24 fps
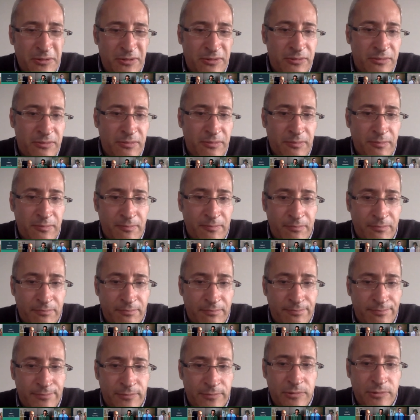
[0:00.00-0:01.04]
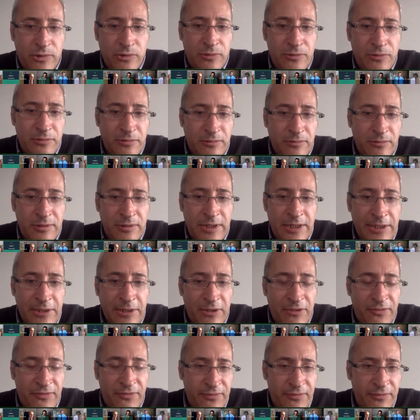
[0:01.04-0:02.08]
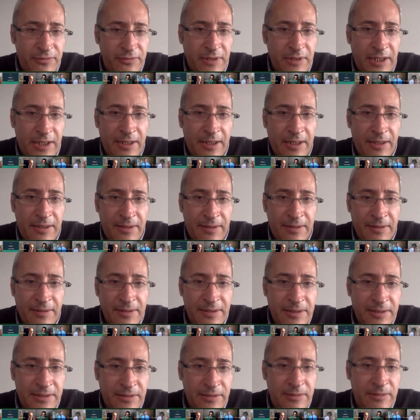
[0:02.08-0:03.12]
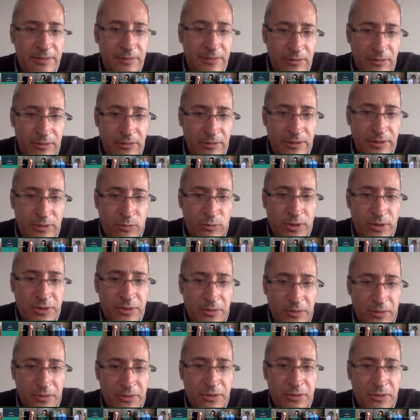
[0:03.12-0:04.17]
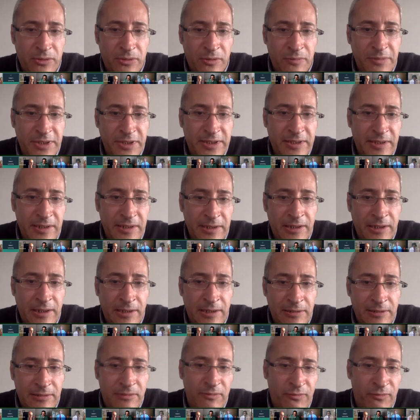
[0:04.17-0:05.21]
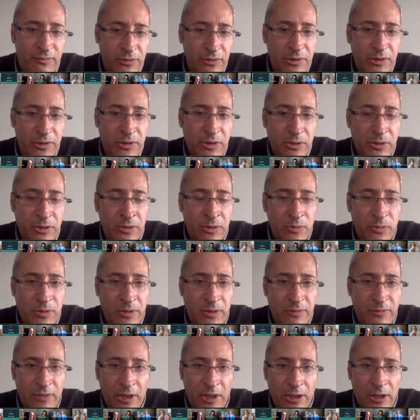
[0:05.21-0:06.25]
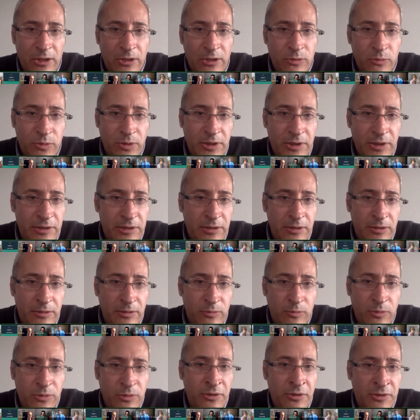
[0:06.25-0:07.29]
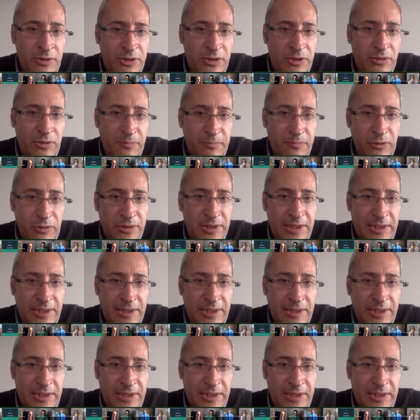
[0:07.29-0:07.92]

do enough, and I think that it was also a mistake. And for the second wave, we wouldn't stop those activities.